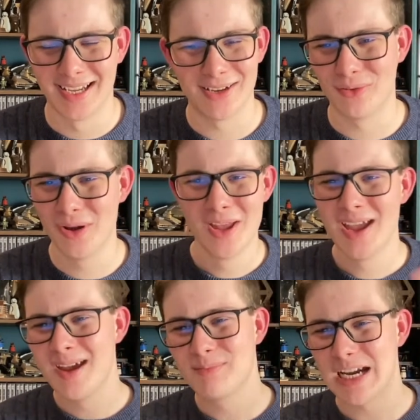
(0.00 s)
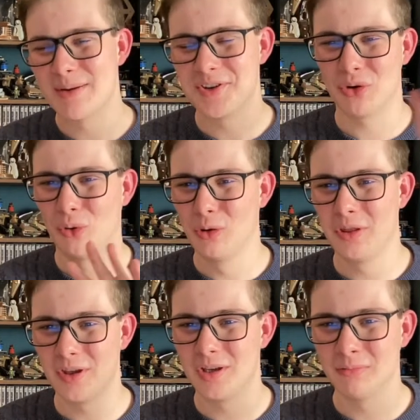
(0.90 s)
well, pretty much all
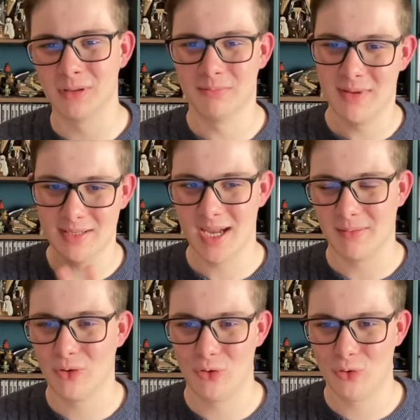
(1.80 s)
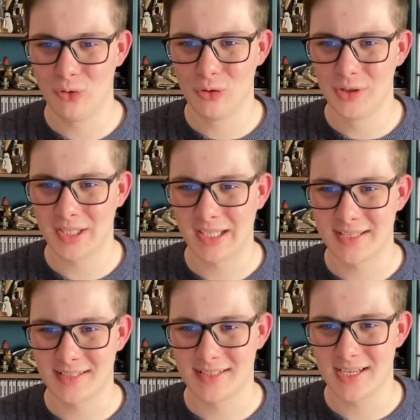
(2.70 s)
the well yeah all the
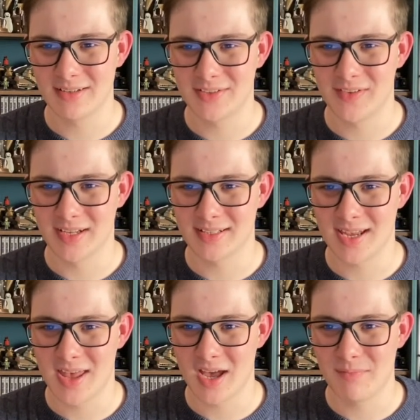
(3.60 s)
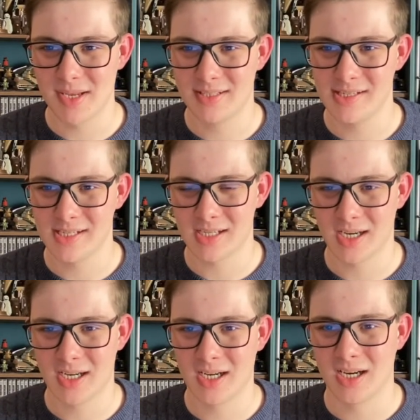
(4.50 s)
classic series figures here that I'm missing
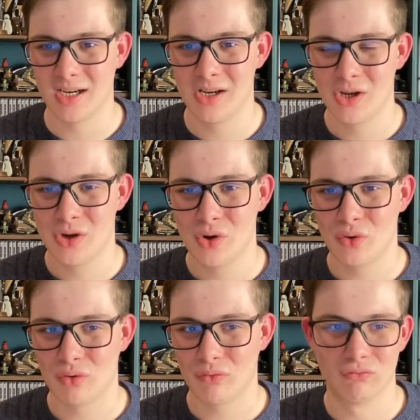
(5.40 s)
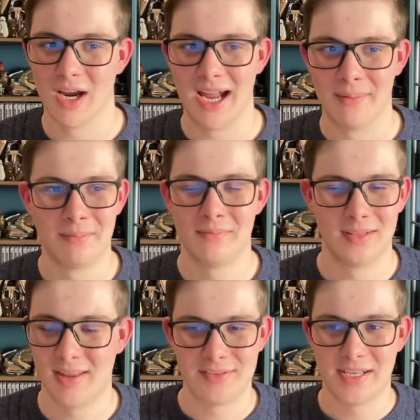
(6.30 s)
are rare.
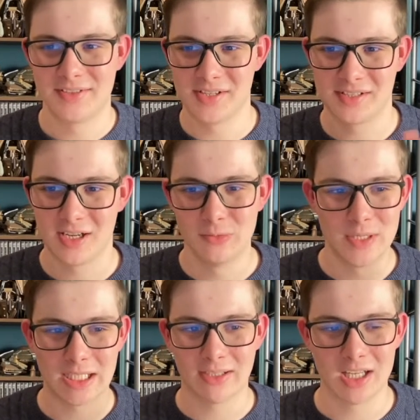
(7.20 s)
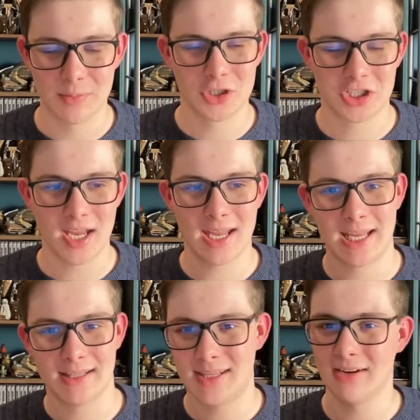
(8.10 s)
There's just no beating around the bush
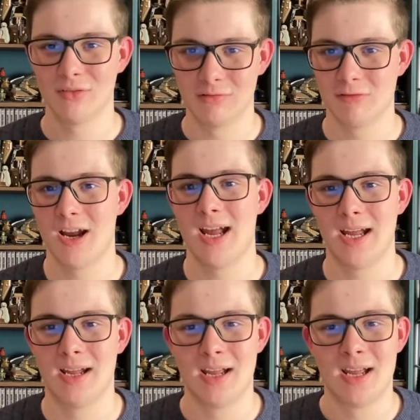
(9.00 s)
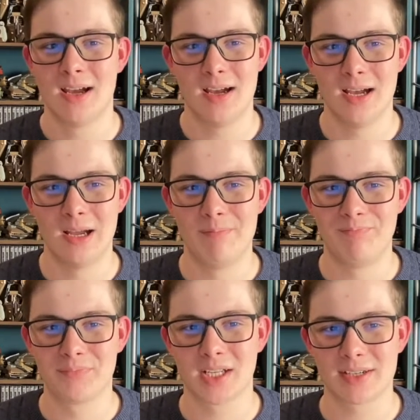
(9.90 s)
here. They're all rare.
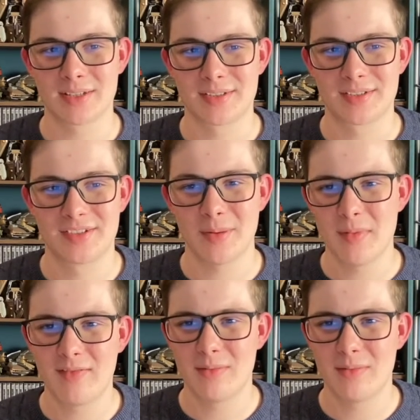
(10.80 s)
Um, some of